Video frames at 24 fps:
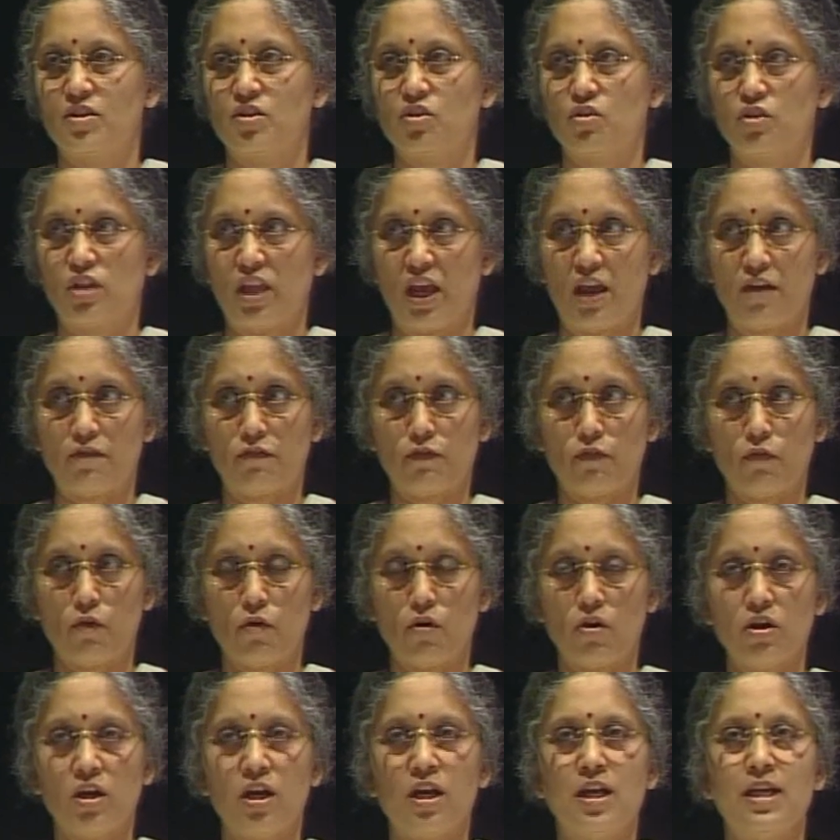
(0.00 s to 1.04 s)
So,
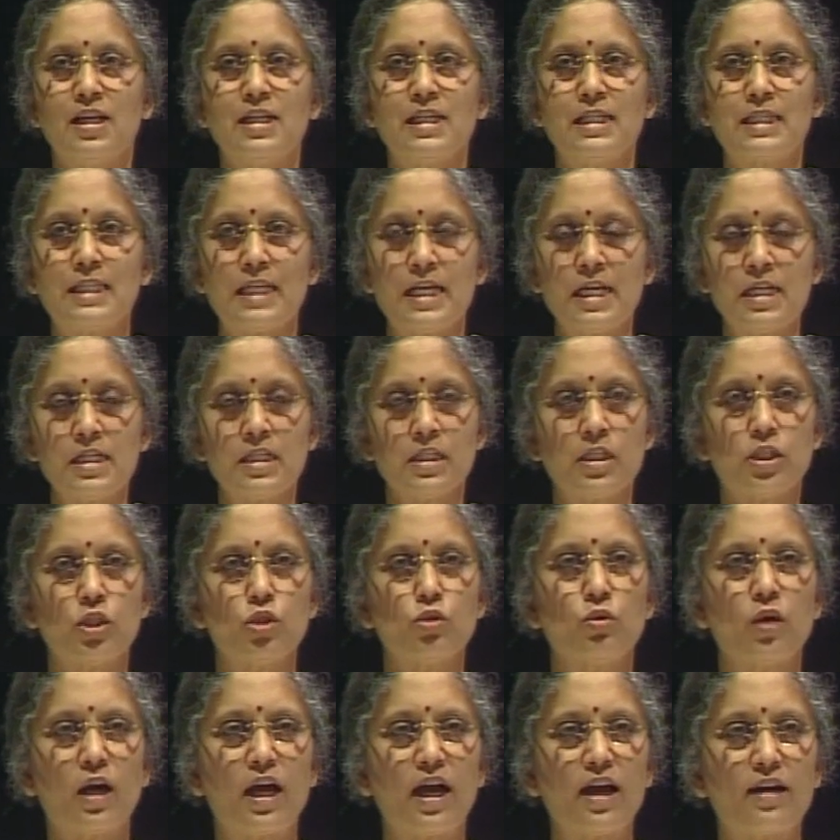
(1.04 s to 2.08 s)
therefore, since
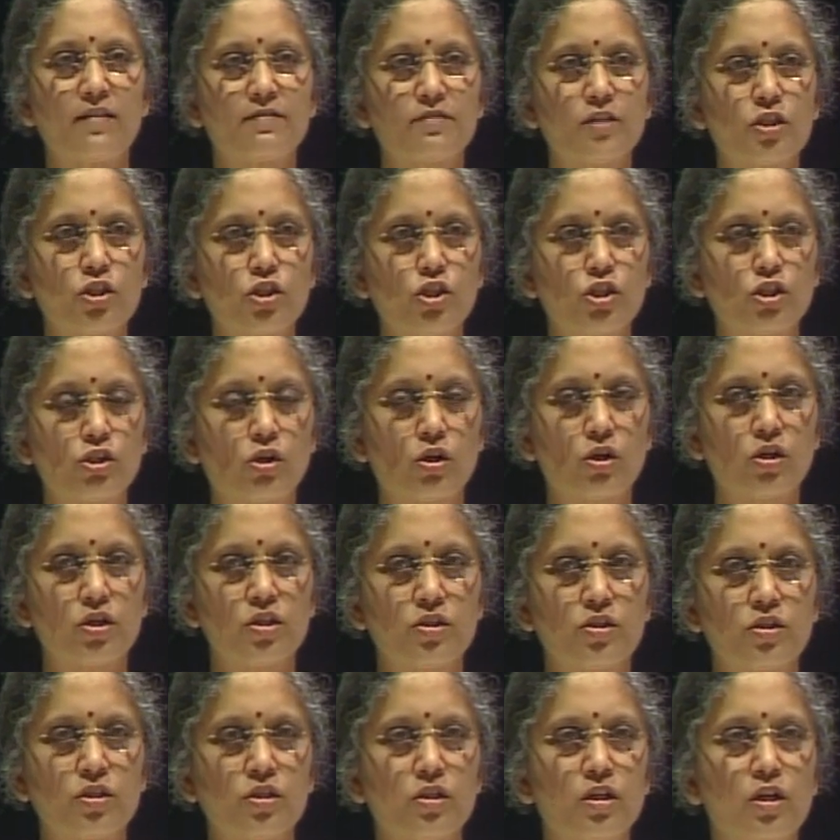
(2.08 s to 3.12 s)
you have the
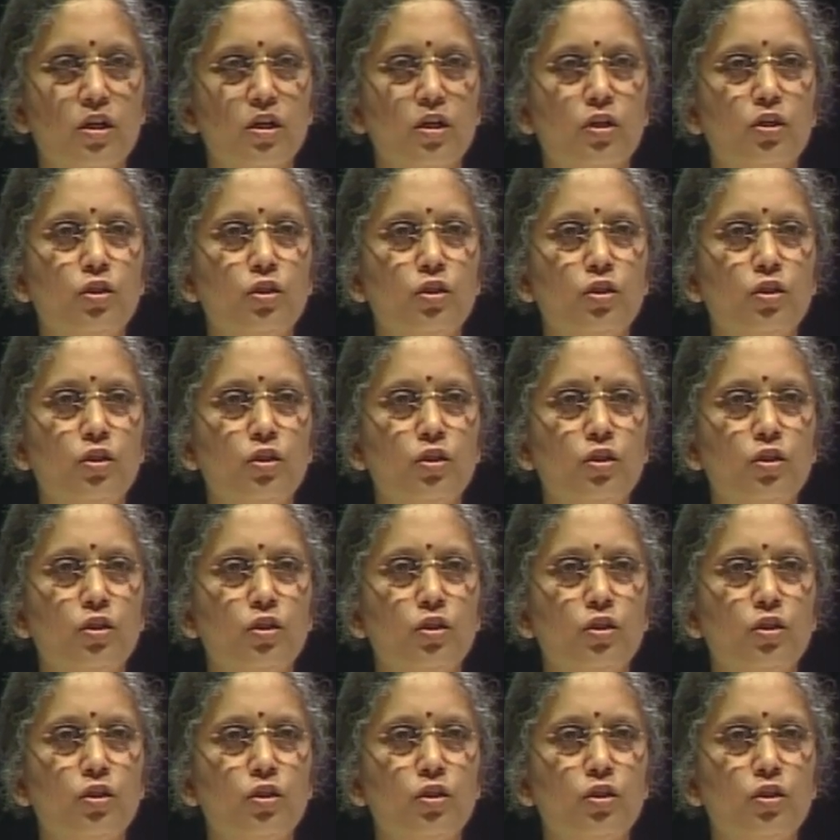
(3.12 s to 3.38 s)
choice,